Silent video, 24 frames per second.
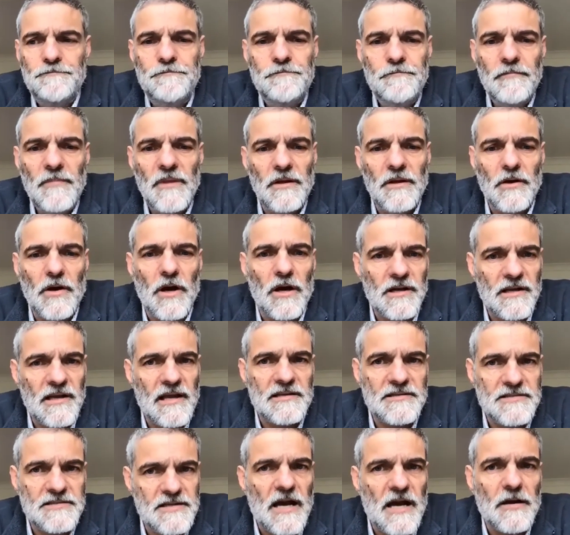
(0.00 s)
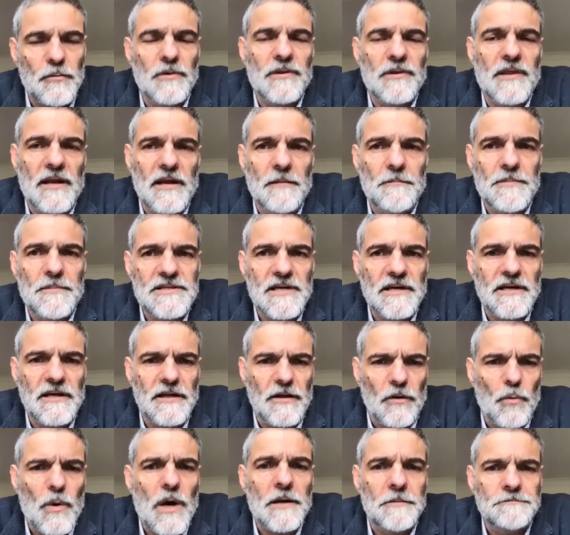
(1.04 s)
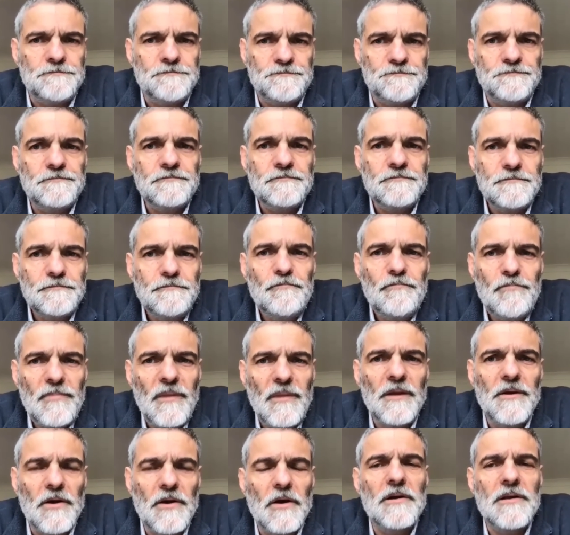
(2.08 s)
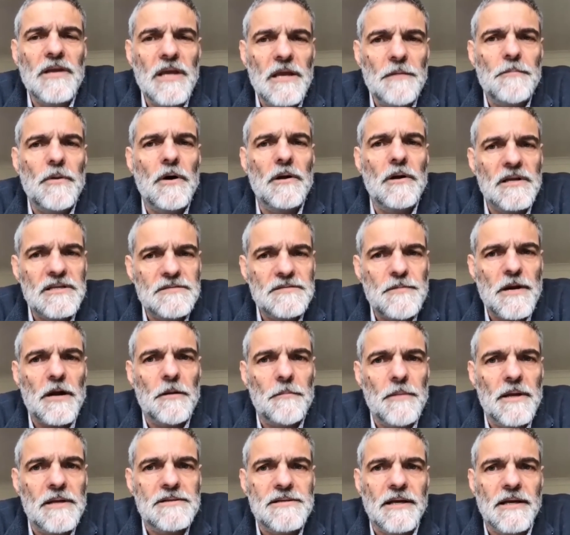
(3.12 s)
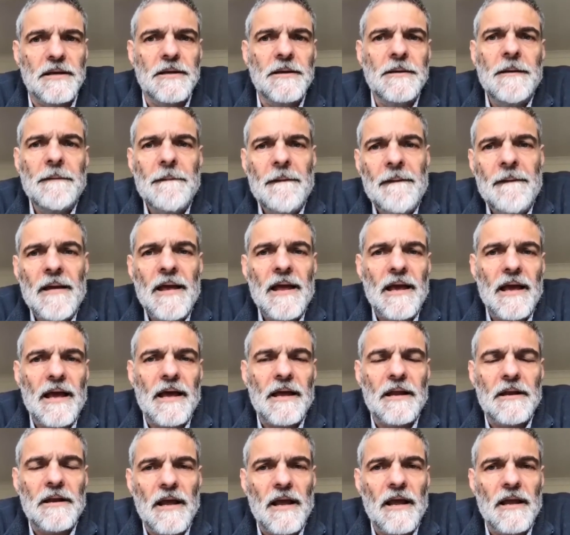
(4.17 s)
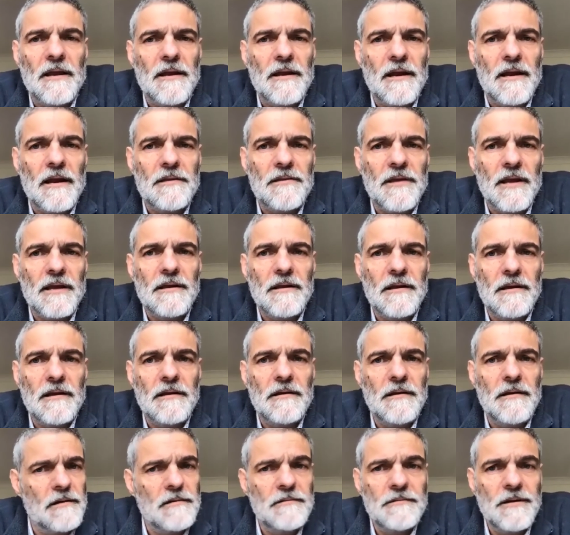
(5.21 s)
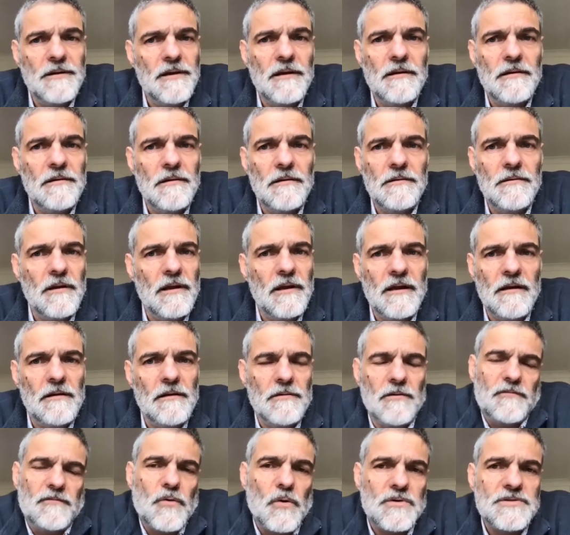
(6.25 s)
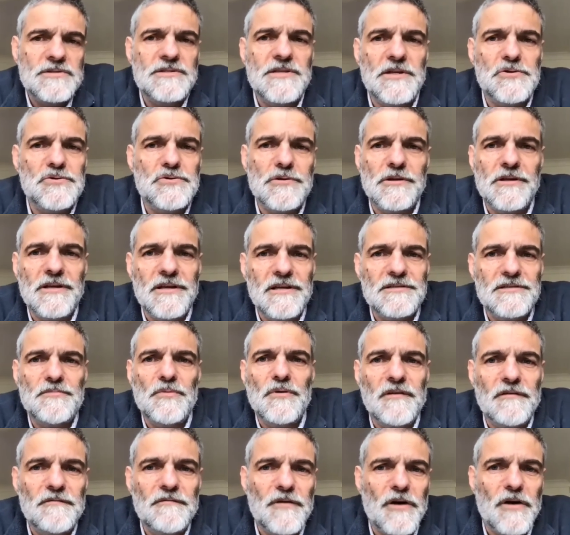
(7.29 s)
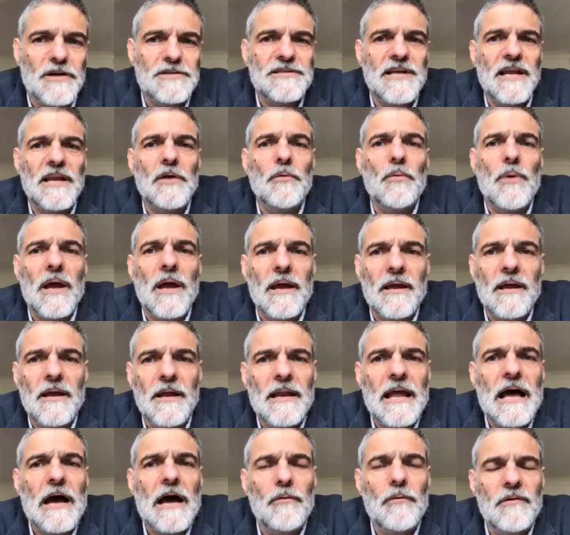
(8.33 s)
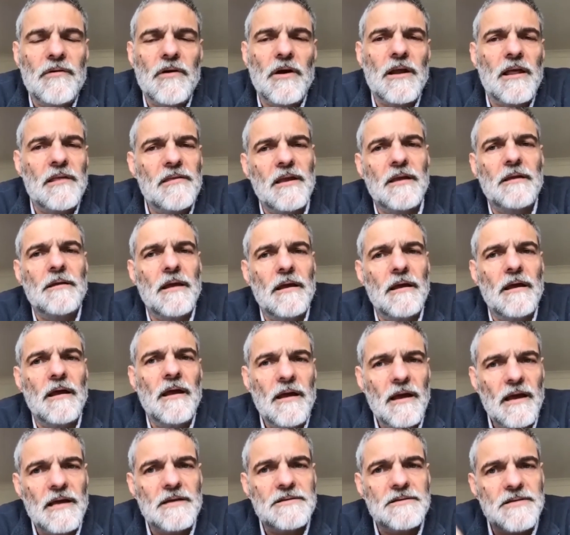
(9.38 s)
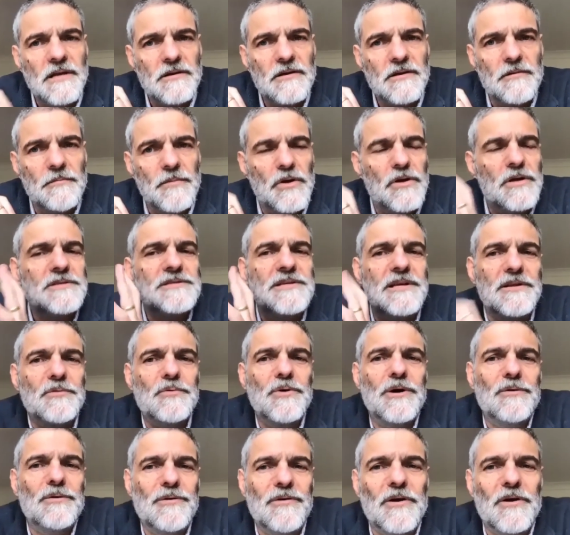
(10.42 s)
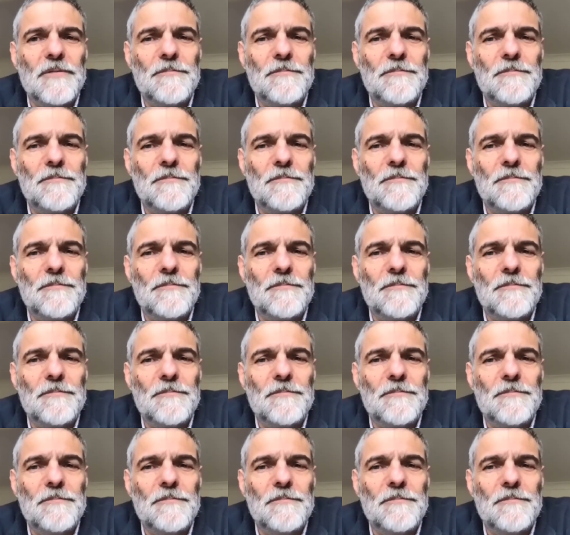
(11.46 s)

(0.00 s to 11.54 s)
you can't get stuck with any particular one. Right. You've got to keep experimenting. And then I think, of course, digital is moving fast anyway. And now we've got to, I think, as a community in the world, we've got a